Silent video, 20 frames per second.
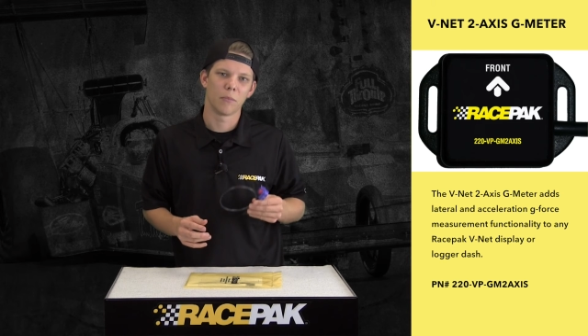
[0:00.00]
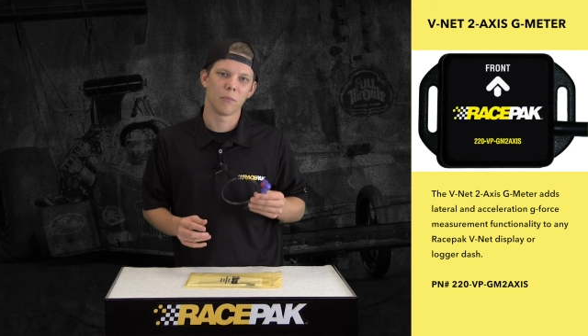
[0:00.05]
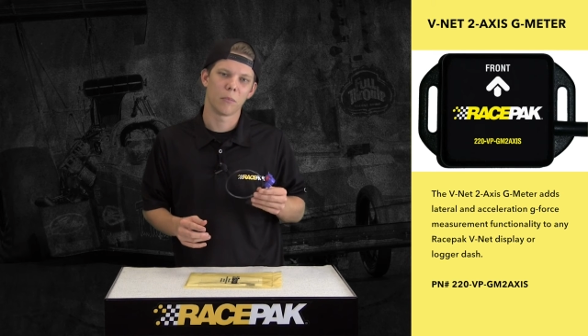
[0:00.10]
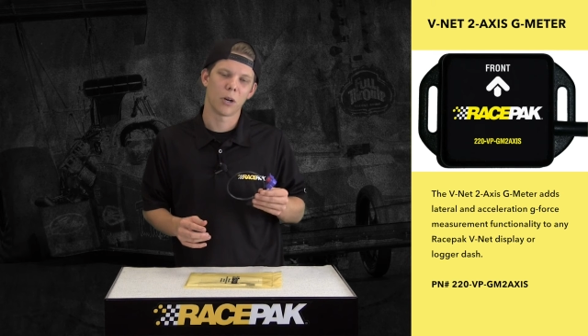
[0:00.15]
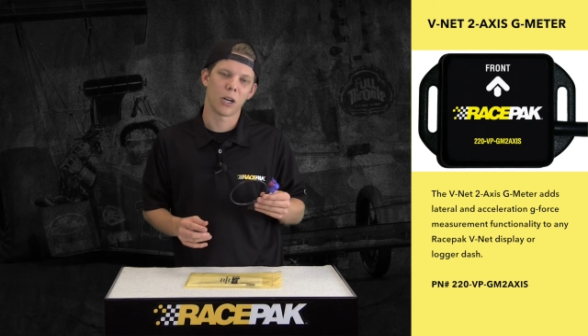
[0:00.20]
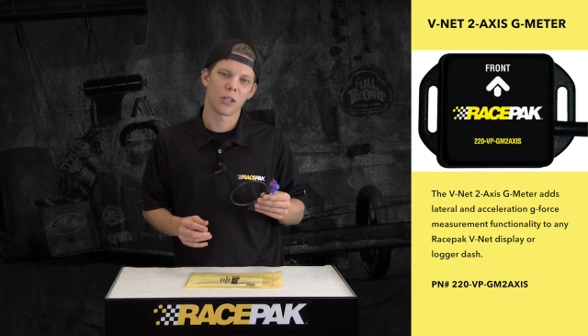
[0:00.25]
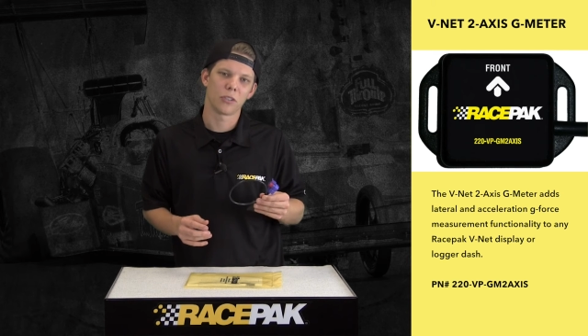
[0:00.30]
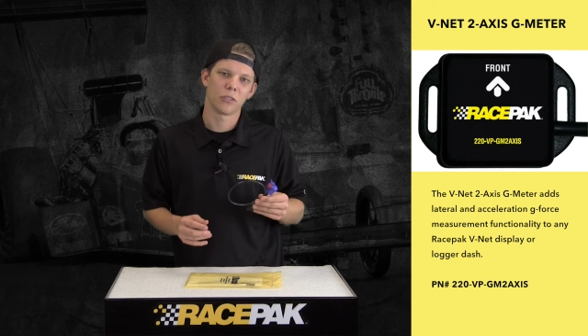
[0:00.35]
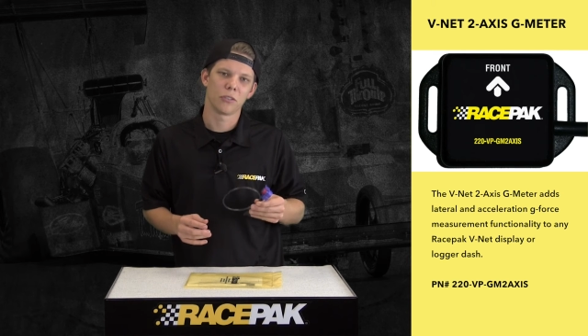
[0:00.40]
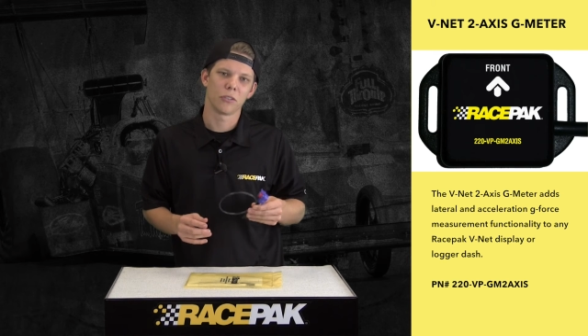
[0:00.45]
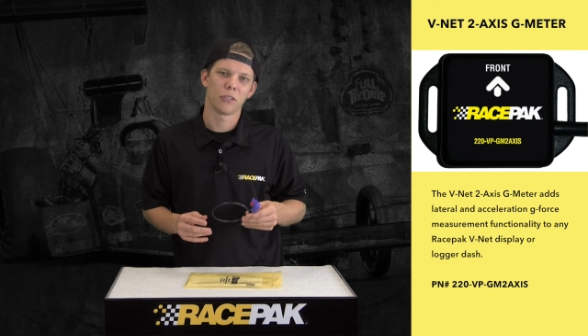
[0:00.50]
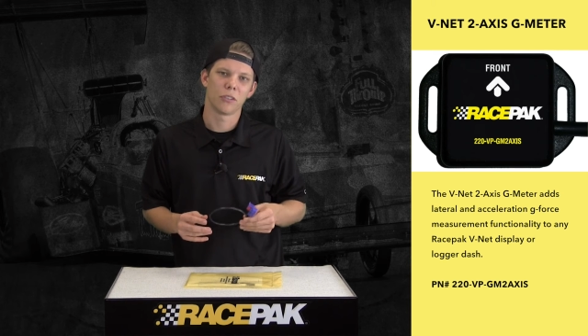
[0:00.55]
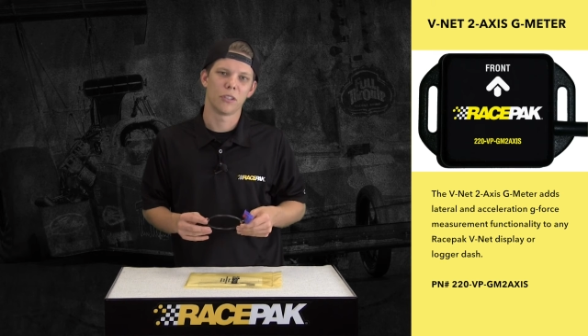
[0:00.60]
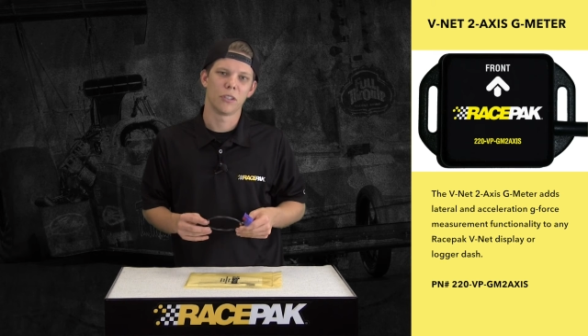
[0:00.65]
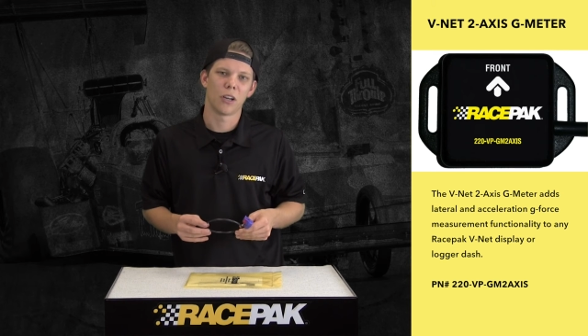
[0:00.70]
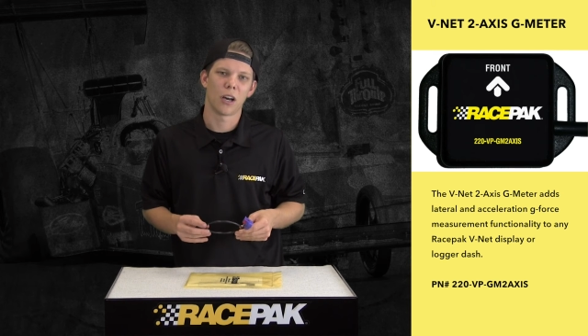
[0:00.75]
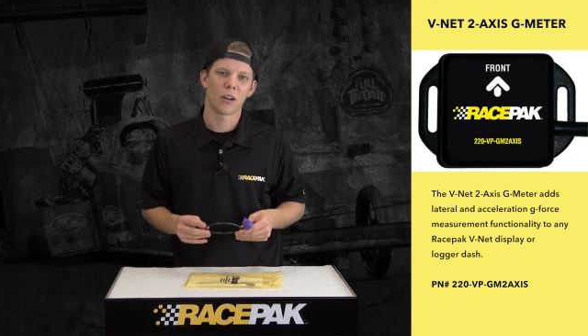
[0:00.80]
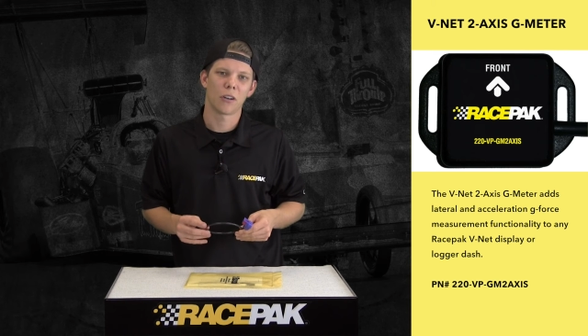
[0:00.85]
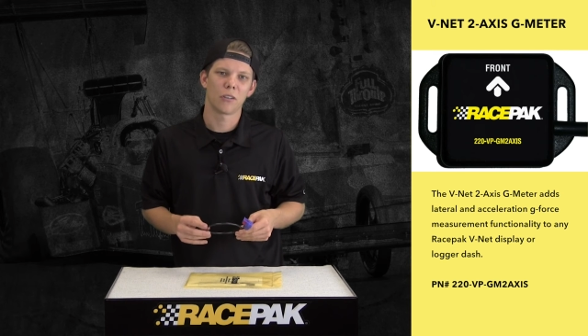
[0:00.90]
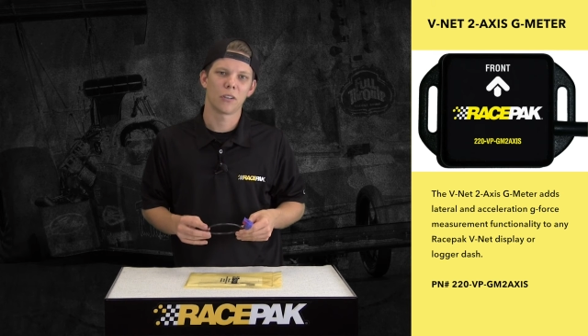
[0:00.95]
module
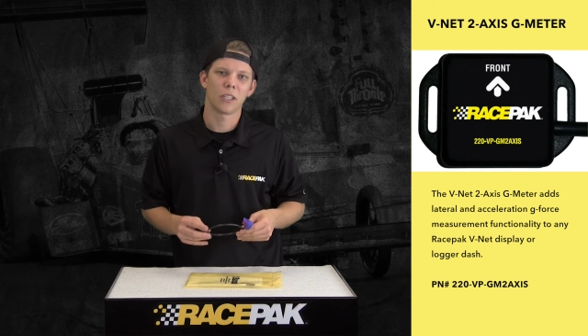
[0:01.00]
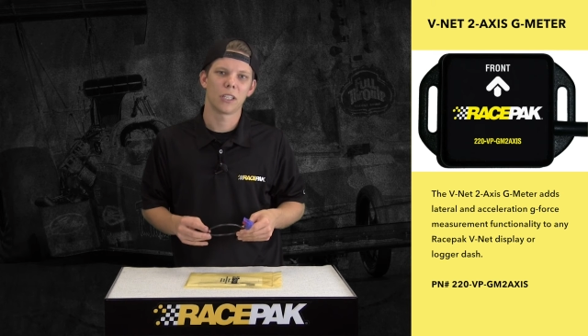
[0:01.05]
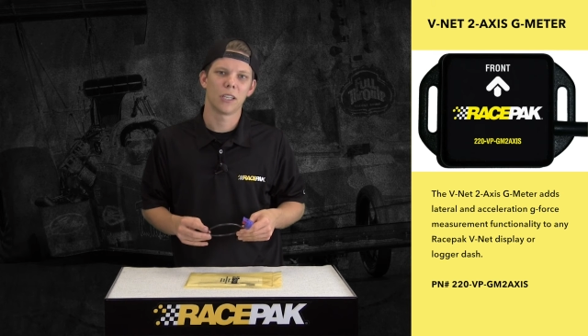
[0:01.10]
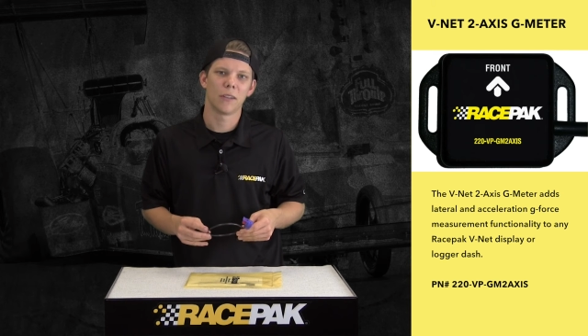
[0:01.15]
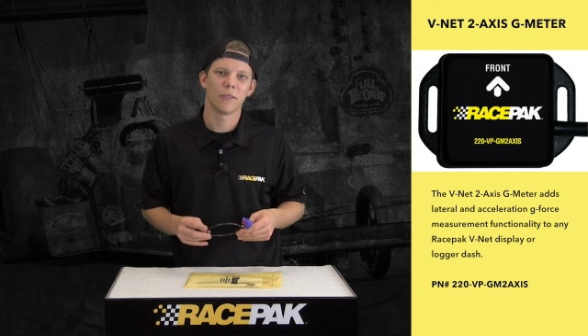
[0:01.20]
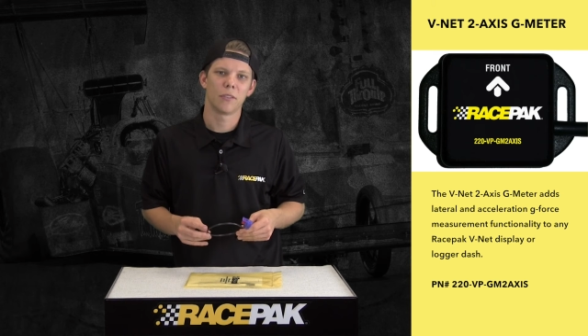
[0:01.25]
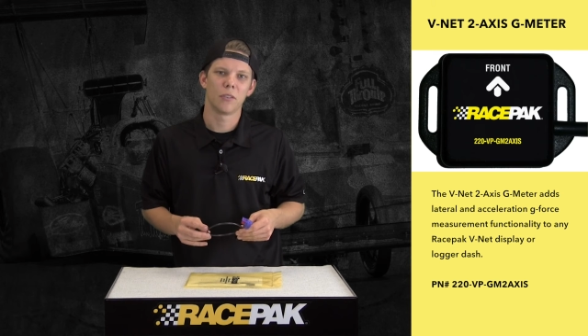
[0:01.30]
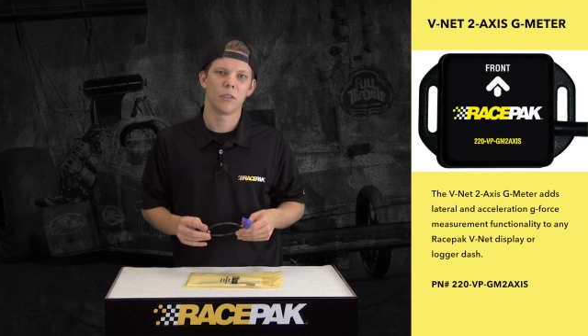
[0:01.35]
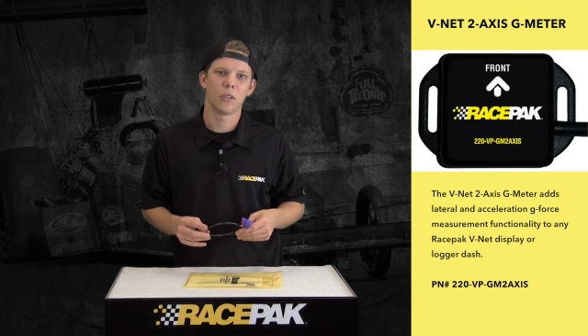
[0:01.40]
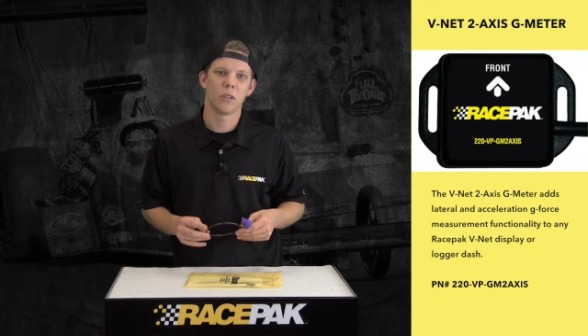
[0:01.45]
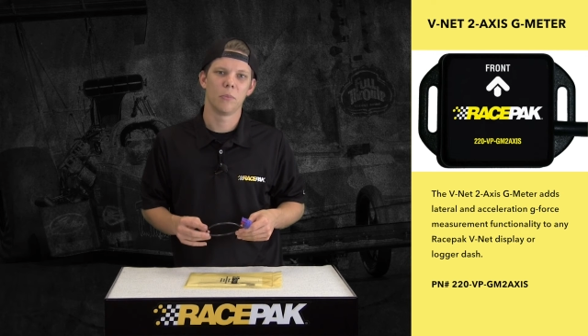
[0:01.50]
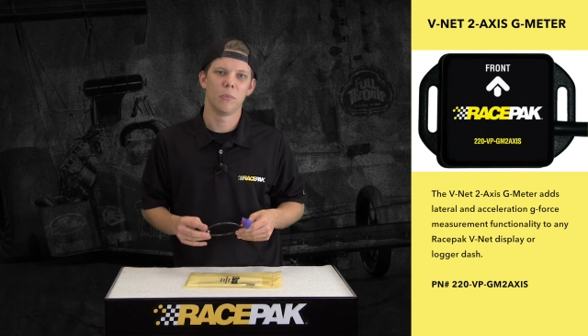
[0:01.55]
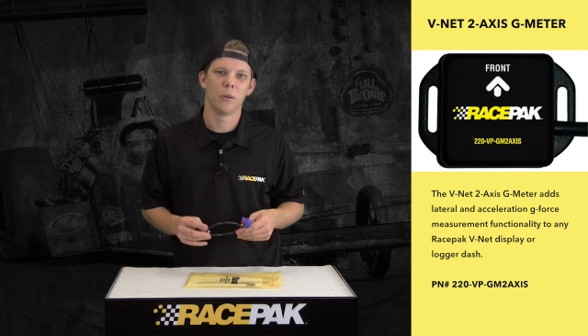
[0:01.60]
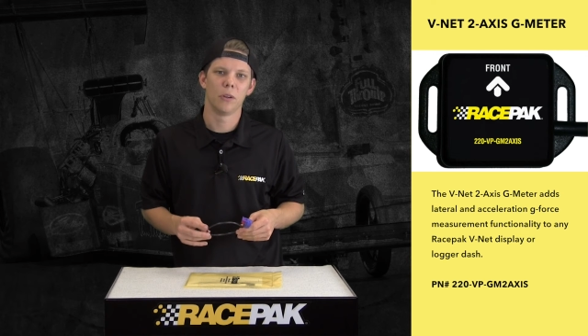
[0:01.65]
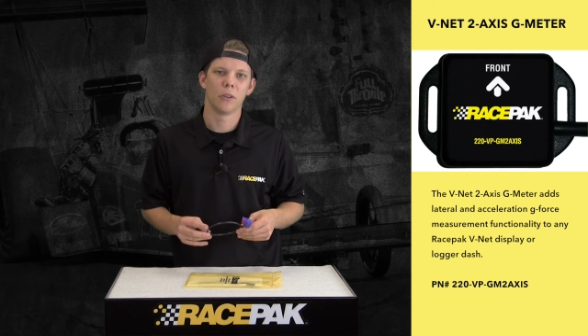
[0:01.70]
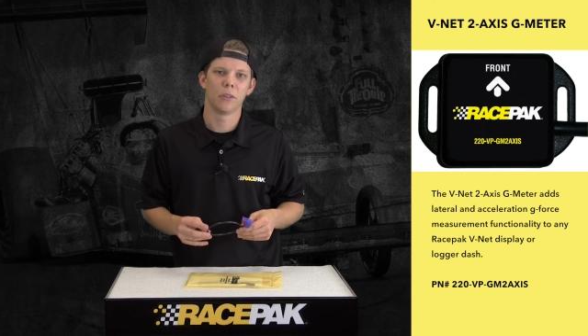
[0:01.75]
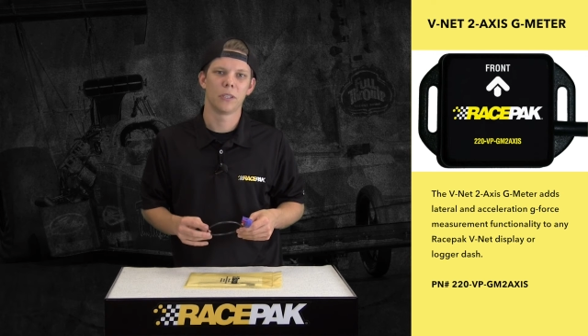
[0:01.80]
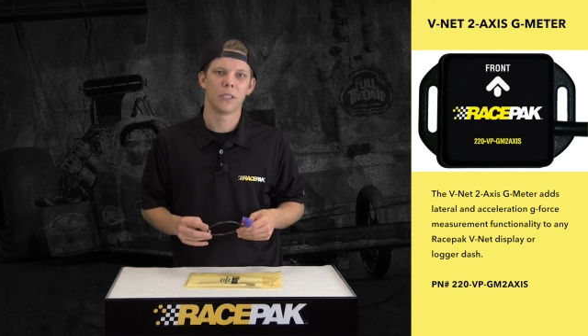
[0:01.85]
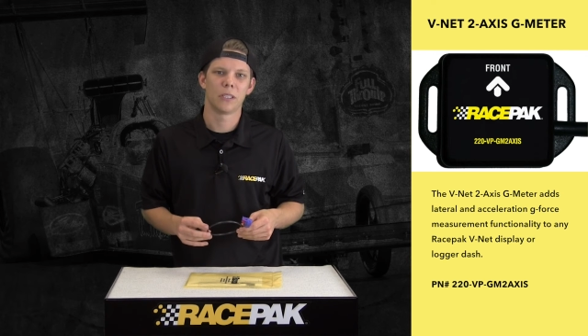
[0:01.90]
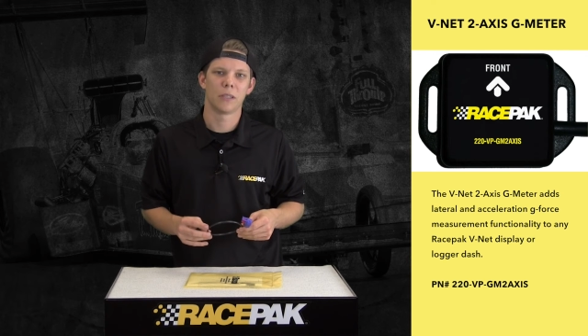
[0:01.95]
not only gives you the
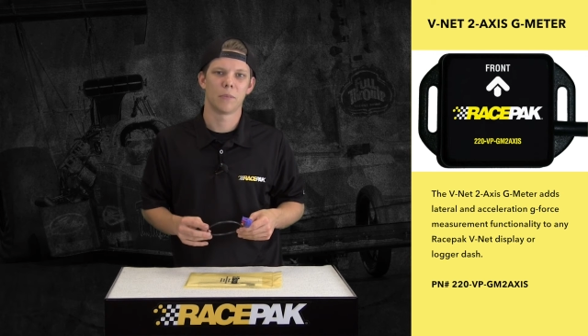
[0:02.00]
ability